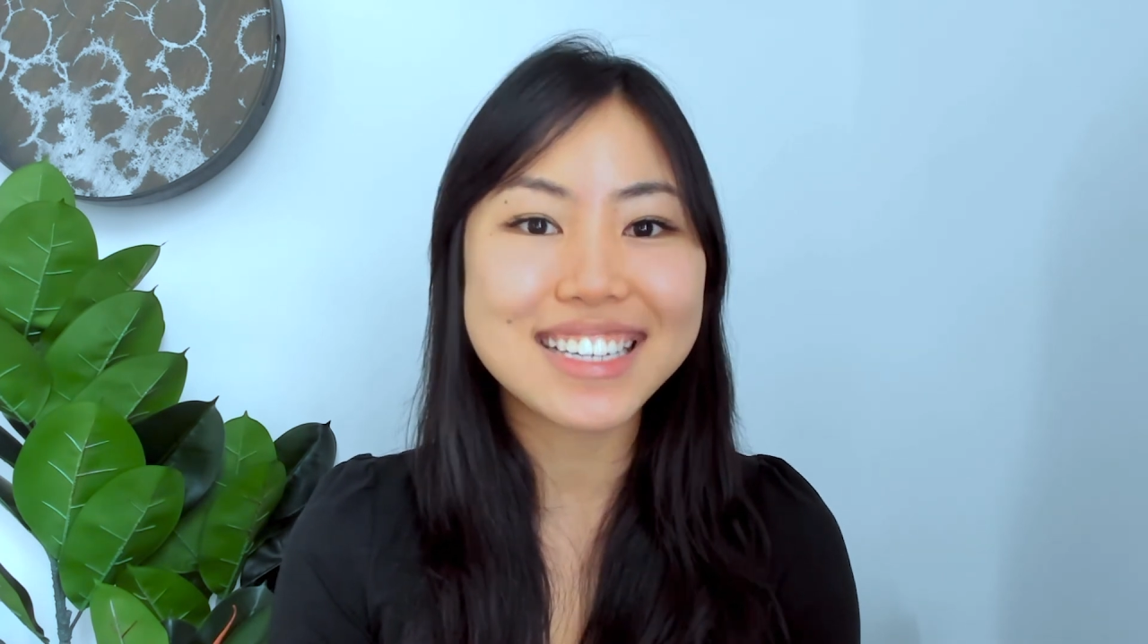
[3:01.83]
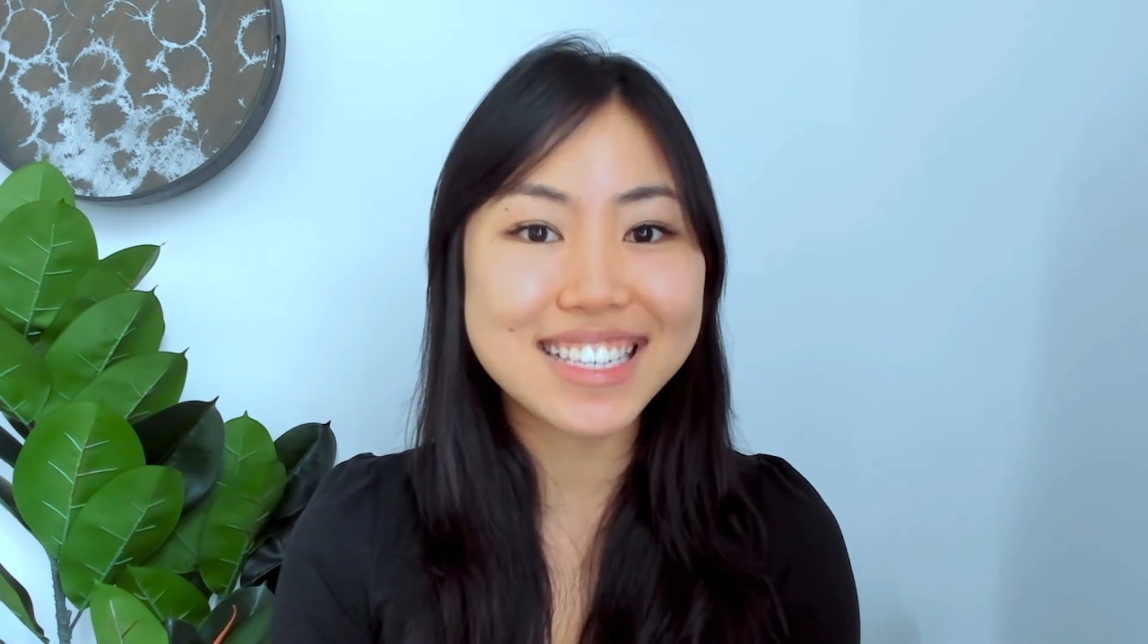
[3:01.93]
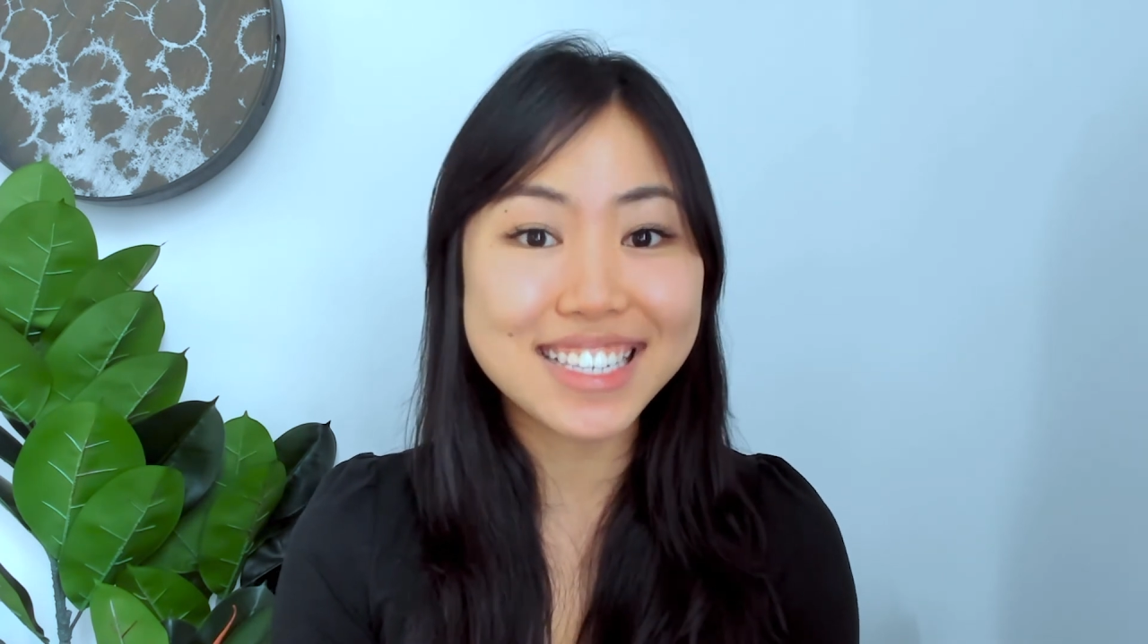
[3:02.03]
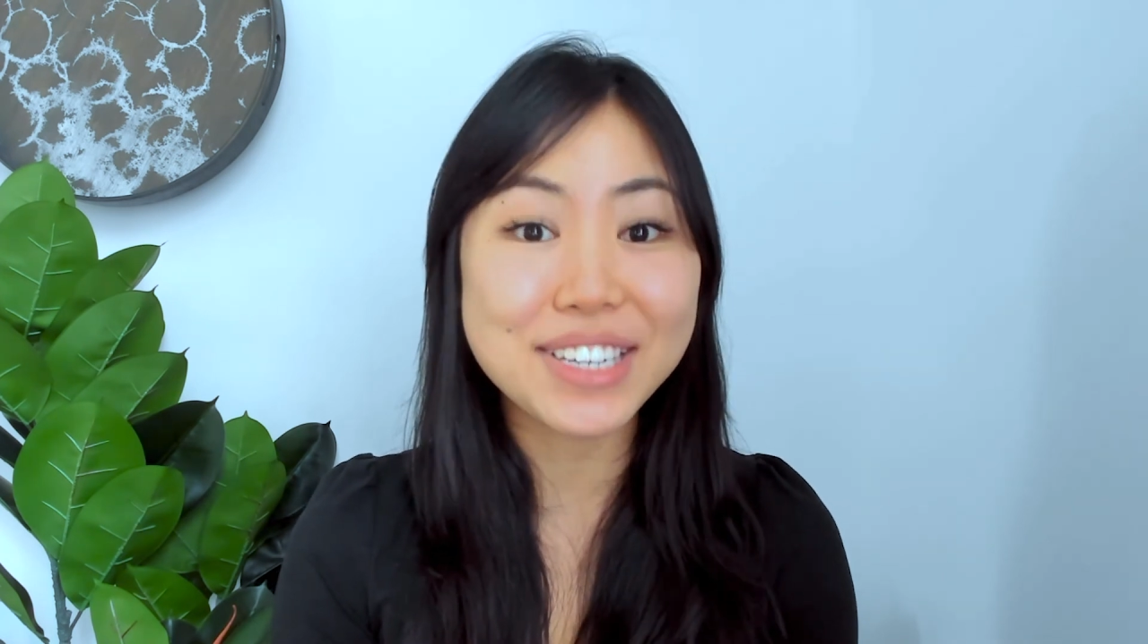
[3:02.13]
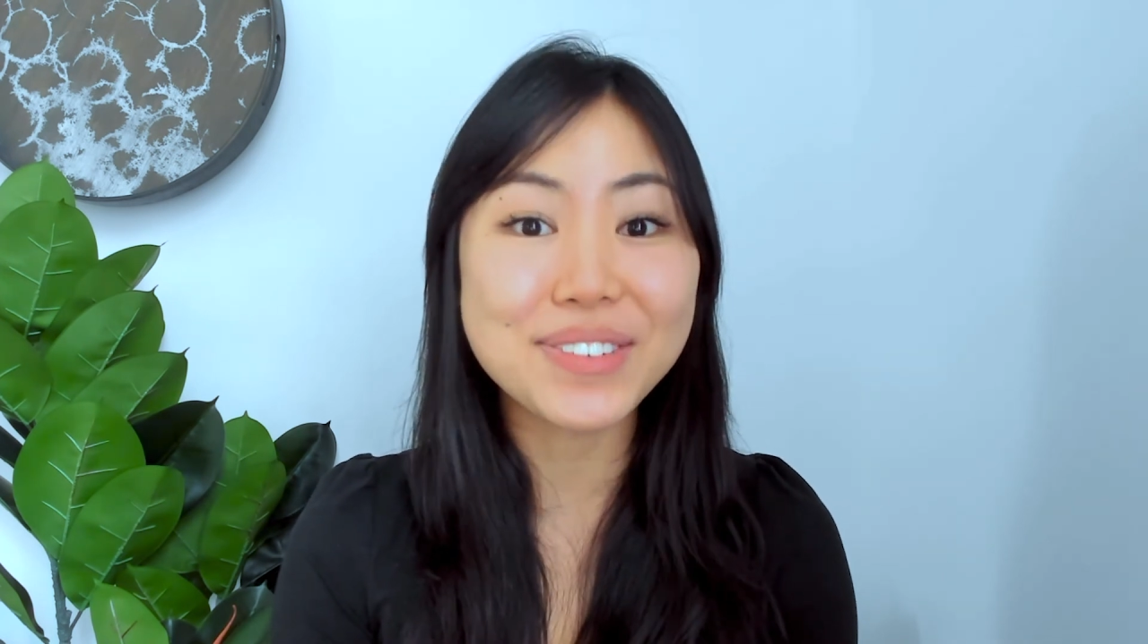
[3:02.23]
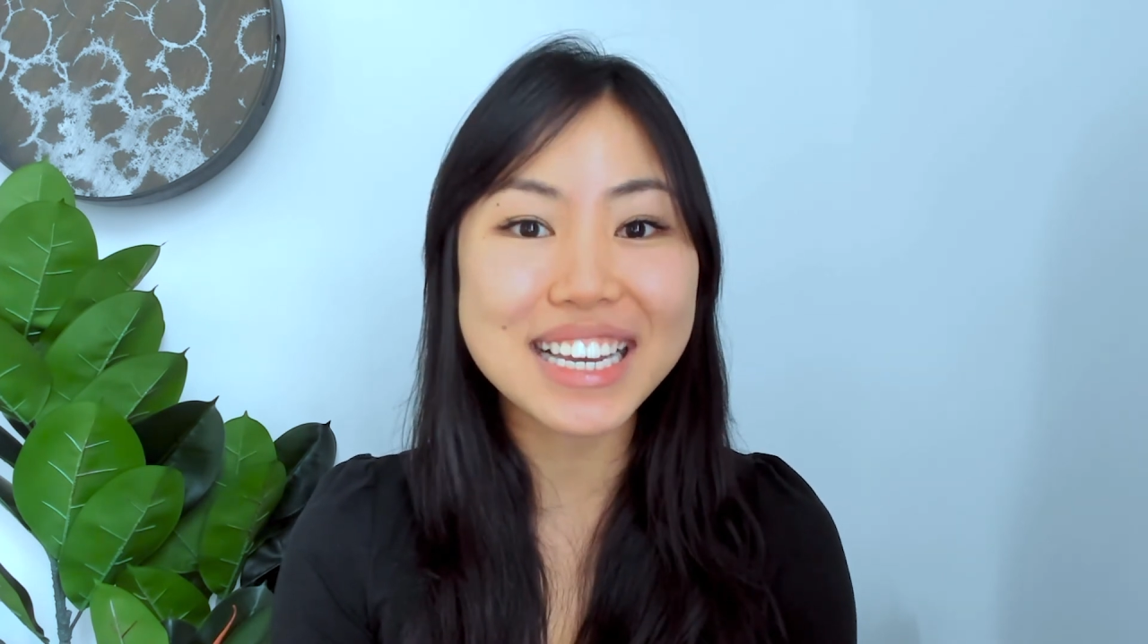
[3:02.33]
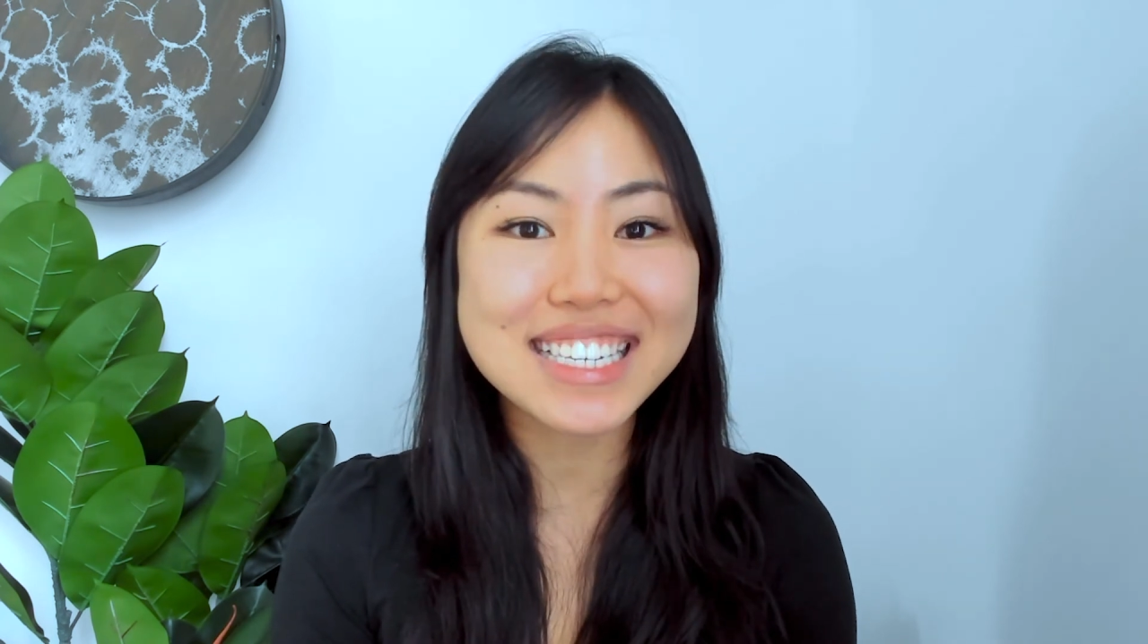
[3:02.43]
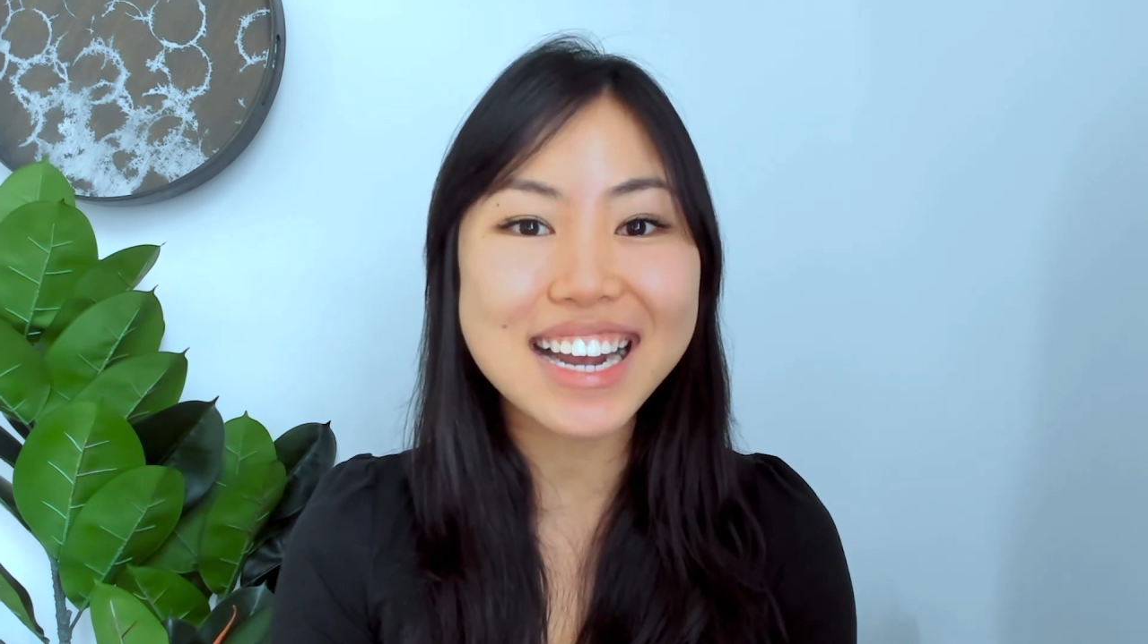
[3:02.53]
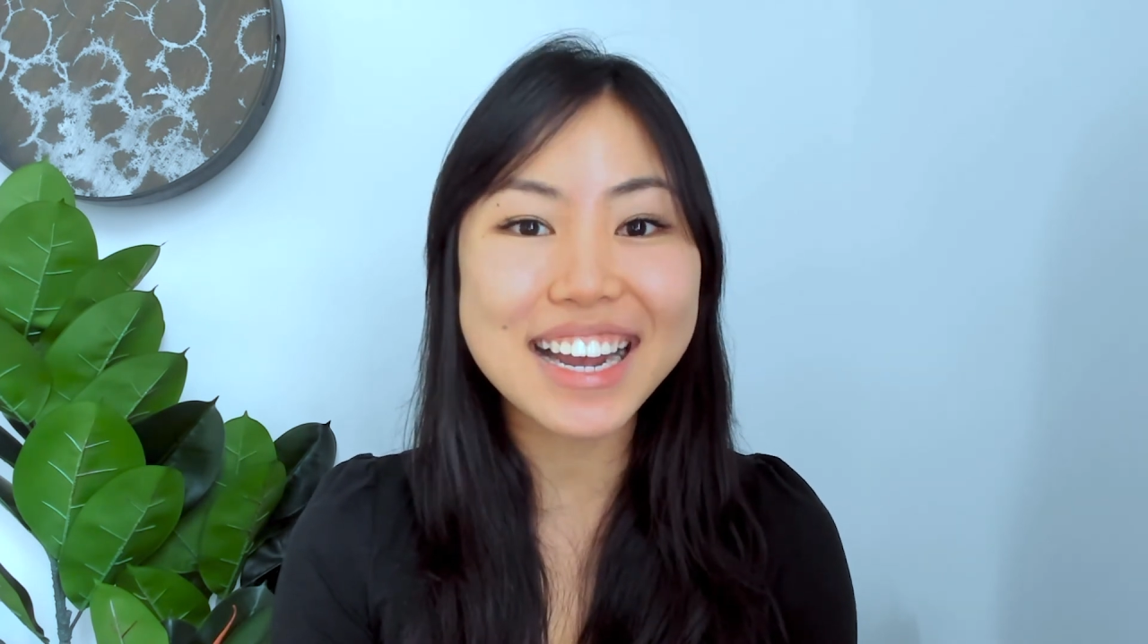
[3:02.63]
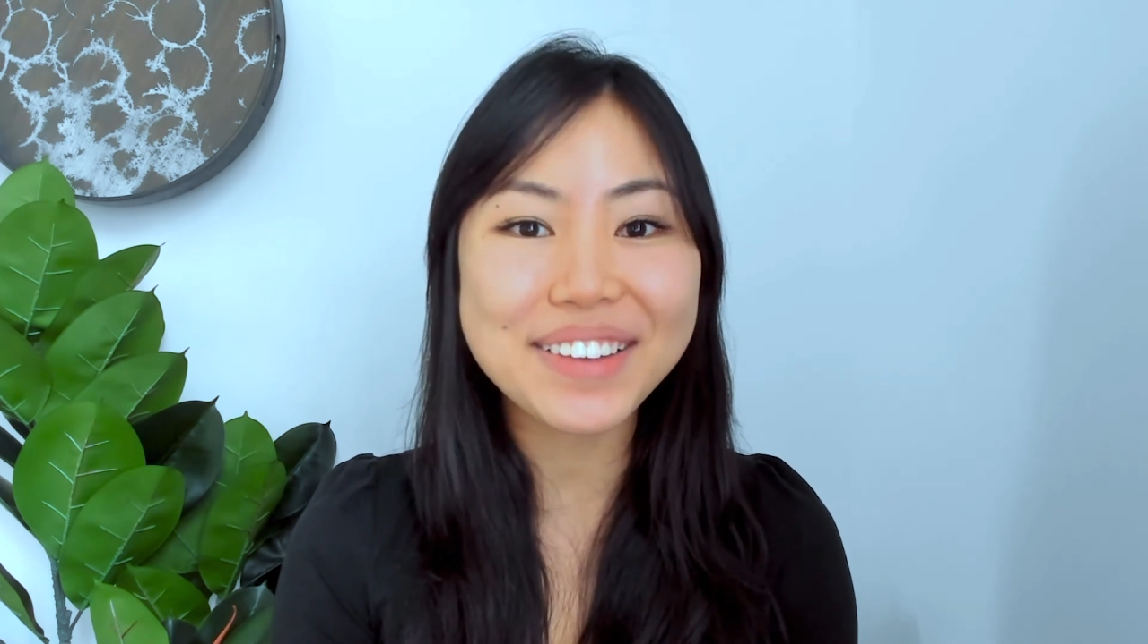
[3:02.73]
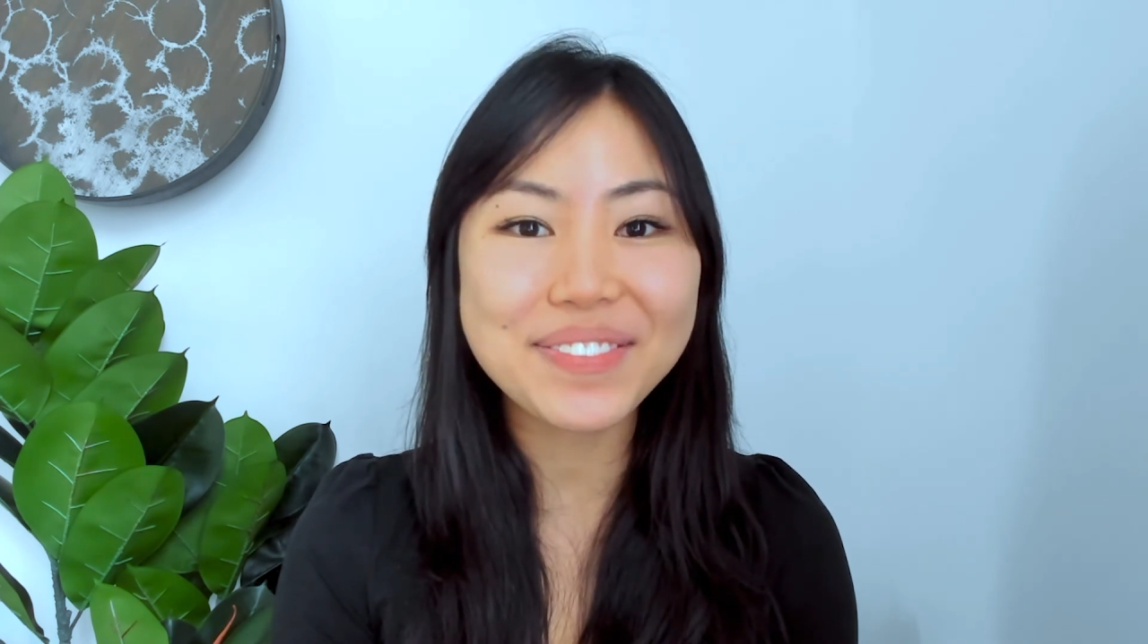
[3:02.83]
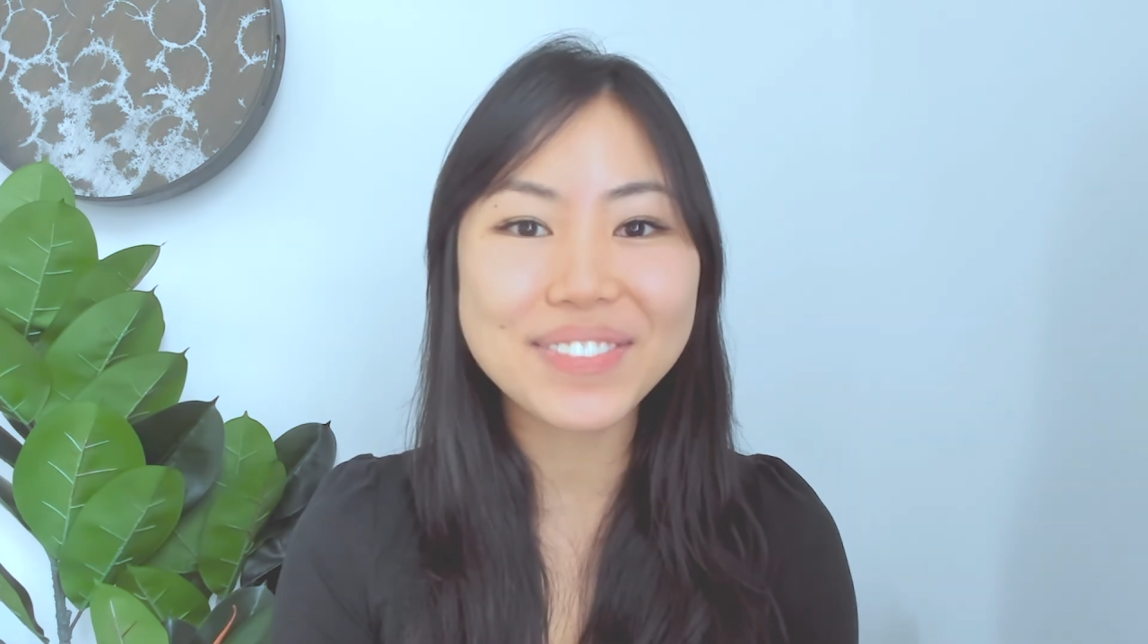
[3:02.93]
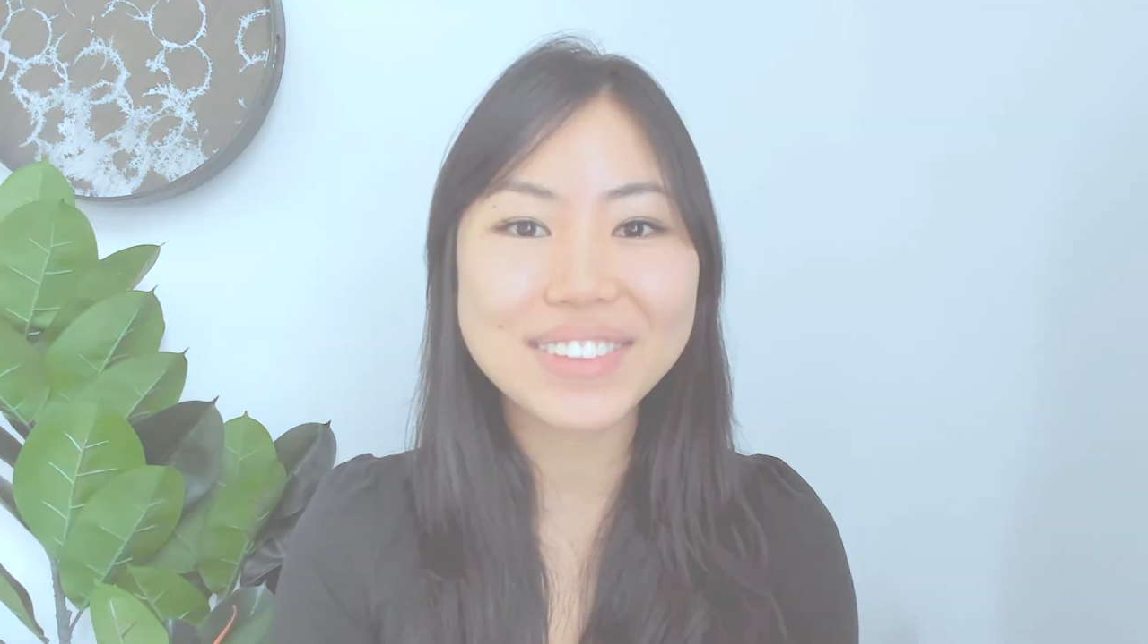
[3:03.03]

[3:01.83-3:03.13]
See you next time!